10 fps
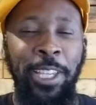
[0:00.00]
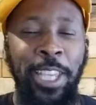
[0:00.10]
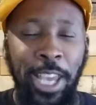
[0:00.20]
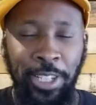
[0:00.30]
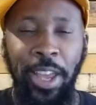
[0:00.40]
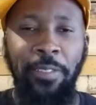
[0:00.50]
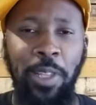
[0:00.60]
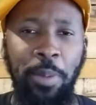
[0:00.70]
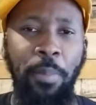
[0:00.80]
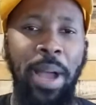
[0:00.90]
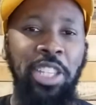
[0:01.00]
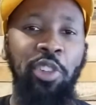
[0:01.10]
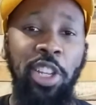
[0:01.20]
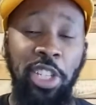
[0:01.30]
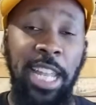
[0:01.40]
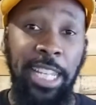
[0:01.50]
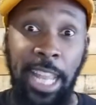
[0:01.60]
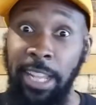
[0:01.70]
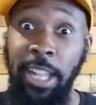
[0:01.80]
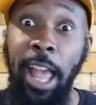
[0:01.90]
Yeah, definitely, by stretching out
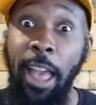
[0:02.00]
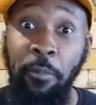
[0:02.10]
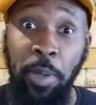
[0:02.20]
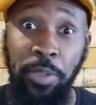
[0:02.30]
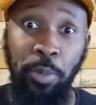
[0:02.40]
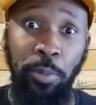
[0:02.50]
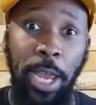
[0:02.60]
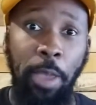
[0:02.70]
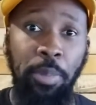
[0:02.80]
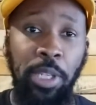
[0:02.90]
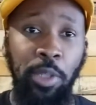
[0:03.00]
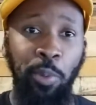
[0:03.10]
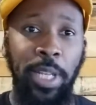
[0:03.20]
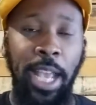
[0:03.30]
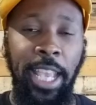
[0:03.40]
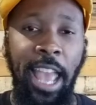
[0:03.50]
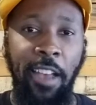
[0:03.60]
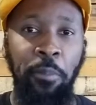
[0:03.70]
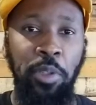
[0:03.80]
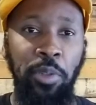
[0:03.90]
that calf muscle, right? Because when that
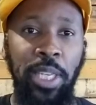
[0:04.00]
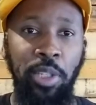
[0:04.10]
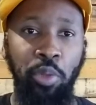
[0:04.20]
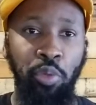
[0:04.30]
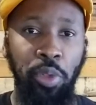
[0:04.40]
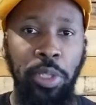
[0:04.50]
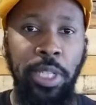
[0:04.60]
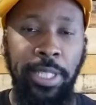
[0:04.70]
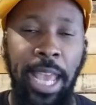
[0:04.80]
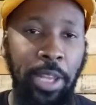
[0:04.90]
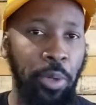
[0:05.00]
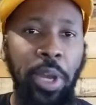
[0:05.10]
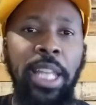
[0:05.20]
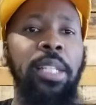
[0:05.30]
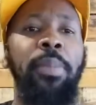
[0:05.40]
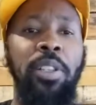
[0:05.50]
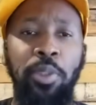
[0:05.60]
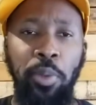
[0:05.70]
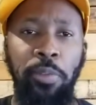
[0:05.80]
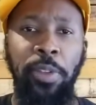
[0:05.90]
calf muscle gets really tight, or any
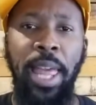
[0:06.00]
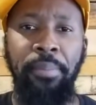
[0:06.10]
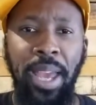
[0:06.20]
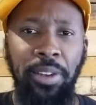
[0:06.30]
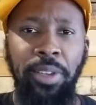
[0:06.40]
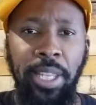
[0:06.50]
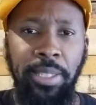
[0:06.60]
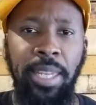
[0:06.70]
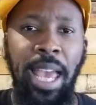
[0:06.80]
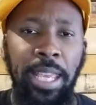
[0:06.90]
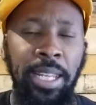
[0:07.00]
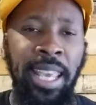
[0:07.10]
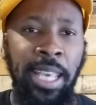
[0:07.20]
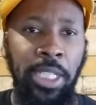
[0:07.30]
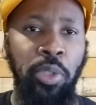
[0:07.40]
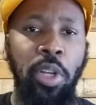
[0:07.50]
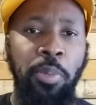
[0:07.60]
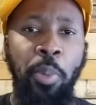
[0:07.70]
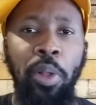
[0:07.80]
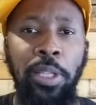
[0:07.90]
muscle for that matter gets tight, it starts
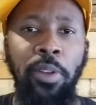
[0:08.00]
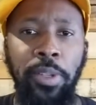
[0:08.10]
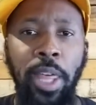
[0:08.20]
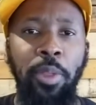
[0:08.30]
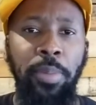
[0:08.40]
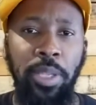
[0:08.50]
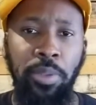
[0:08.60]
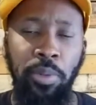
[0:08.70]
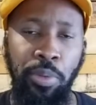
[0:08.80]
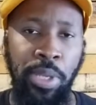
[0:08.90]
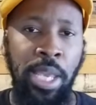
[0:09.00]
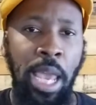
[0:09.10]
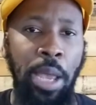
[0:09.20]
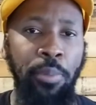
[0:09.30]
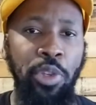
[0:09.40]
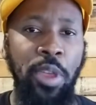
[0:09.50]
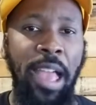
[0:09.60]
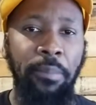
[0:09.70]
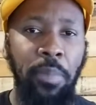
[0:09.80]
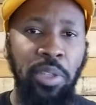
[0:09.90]
pulling on other muscles. And when you
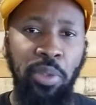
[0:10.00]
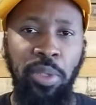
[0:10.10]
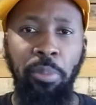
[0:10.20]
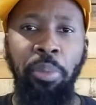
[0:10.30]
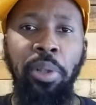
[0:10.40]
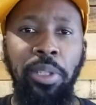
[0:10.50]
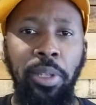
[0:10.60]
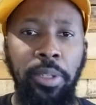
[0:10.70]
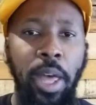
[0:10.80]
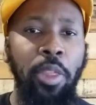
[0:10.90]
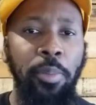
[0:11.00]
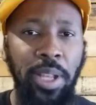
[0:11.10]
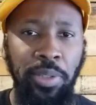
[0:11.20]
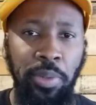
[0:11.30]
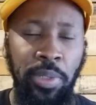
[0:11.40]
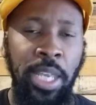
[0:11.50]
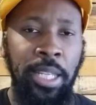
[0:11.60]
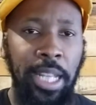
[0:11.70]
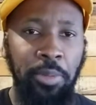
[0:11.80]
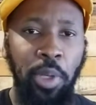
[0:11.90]
have muscles that are pulling on other muscles,
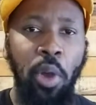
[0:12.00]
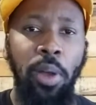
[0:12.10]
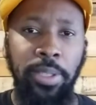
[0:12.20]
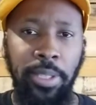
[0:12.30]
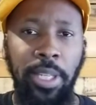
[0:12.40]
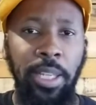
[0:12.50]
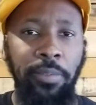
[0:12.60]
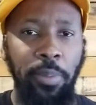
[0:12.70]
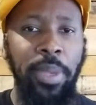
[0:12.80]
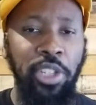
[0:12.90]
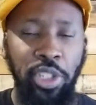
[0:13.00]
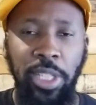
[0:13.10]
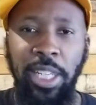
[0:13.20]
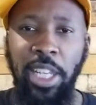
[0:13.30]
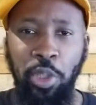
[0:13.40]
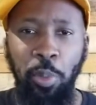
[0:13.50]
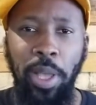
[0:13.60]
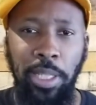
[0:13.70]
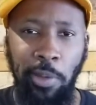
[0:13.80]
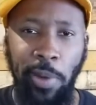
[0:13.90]
that's what causes the inflammation and the
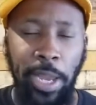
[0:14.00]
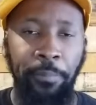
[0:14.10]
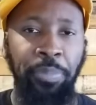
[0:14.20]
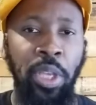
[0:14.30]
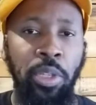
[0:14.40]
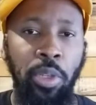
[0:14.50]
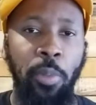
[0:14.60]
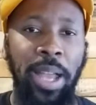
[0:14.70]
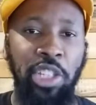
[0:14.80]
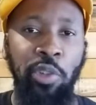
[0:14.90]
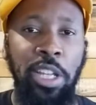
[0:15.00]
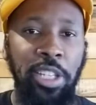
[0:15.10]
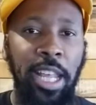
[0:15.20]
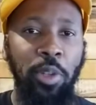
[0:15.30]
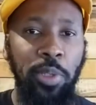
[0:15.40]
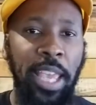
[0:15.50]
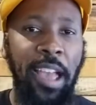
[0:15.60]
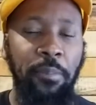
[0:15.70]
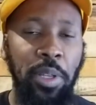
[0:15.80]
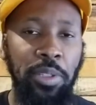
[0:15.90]
swelling, right? So by stretching out those
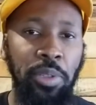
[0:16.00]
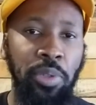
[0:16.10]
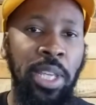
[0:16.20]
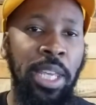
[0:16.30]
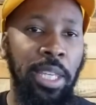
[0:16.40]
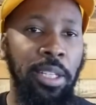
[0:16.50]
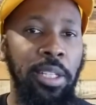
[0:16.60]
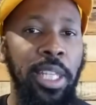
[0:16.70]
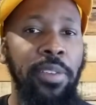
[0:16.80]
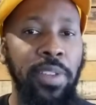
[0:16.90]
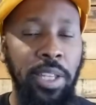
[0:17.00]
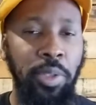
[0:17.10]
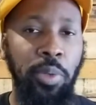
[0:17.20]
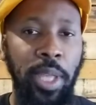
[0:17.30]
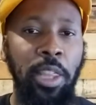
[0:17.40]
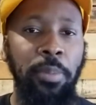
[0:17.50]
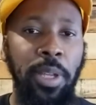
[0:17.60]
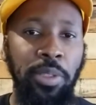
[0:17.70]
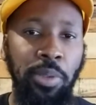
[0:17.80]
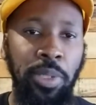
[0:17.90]
calf muscles, it alleviates those other
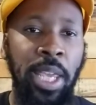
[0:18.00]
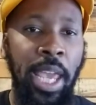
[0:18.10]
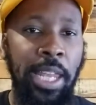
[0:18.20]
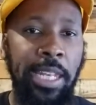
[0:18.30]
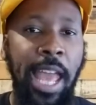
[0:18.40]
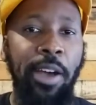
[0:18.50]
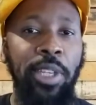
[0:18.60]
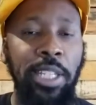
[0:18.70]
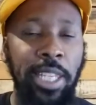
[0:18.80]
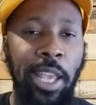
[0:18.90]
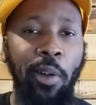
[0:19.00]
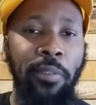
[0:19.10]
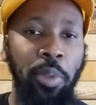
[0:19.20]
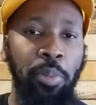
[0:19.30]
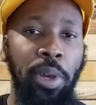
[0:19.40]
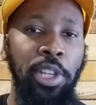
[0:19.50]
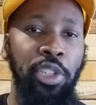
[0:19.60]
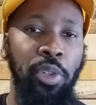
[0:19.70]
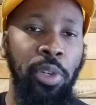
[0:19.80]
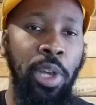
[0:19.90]
muscles, and now can take off the
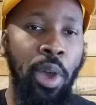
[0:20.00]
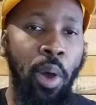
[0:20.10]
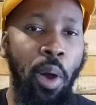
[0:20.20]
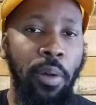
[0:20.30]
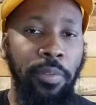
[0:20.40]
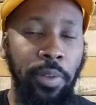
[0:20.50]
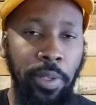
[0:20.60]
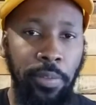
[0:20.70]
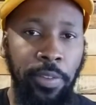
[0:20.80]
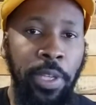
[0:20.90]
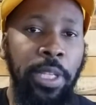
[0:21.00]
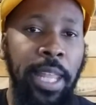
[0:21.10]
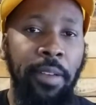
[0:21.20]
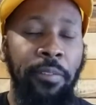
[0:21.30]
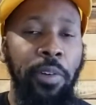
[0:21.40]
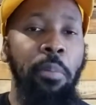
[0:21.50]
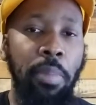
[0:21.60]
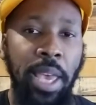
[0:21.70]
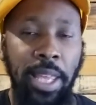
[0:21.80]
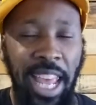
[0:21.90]
pressure off of that
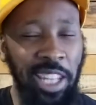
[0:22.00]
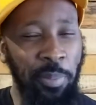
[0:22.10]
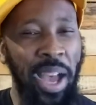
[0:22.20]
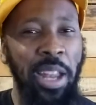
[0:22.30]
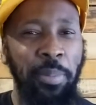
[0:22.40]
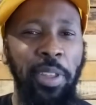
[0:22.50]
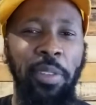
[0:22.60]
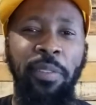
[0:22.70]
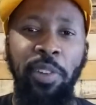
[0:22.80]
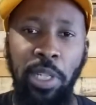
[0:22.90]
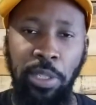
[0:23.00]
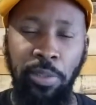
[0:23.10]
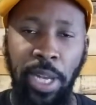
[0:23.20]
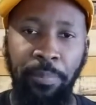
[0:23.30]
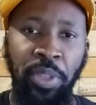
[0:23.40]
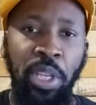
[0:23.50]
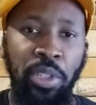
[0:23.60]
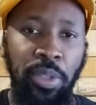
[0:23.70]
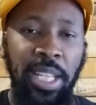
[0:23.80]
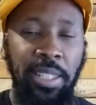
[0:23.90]
footbed at the bottom of the foot, right?
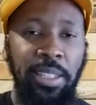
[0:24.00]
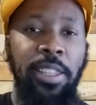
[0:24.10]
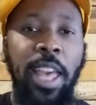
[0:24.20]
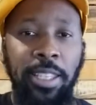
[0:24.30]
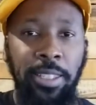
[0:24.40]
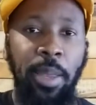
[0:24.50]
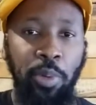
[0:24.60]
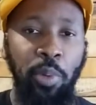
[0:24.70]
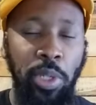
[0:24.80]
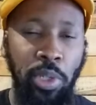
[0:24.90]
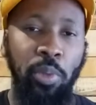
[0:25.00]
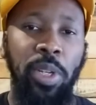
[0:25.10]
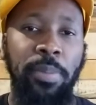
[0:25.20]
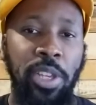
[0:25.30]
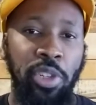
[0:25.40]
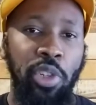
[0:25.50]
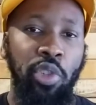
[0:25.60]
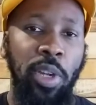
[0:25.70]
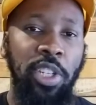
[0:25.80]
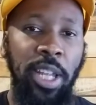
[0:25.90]
So that's the next step you want to do. You want to make sure you're
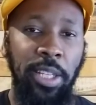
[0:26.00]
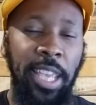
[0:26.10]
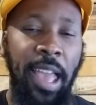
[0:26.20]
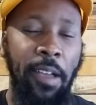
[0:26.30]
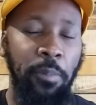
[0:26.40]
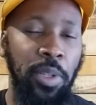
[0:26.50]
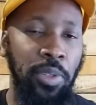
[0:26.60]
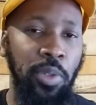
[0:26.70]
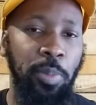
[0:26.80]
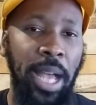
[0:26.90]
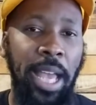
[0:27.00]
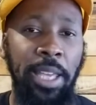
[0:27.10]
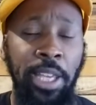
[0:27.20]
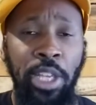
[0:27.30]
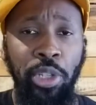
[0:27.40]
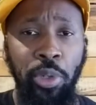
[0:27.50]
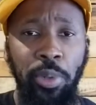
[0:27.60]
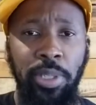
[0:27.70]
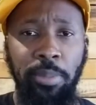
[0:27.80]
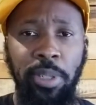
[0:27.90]
stretching out the calf muscles by
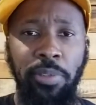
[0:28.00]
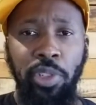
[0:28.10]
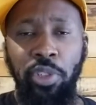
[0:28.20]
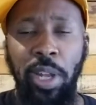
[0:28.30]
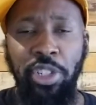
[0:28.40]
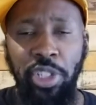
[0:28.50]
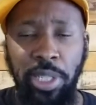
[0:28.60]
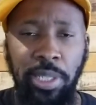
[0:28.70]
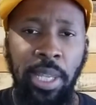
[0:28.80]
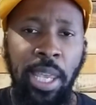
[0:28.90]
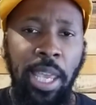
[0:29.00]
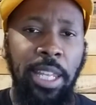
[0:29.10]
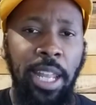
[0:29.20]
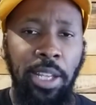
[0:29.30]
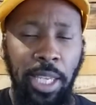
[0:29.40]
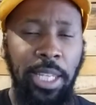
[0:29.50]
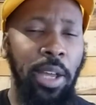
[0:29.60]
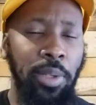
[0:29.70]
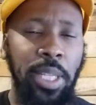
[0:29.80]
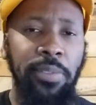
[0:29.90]
doing some different stretches, and that, again,
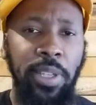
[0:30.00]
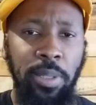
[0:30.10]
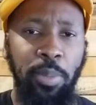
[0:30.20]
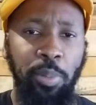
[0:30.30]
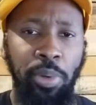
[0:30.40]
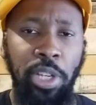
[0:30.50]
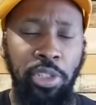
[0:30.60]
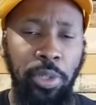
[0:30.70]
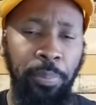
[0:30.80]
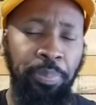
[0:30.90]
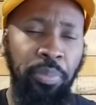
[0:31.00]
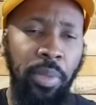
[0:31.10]
that'll alleviate some of the pressure.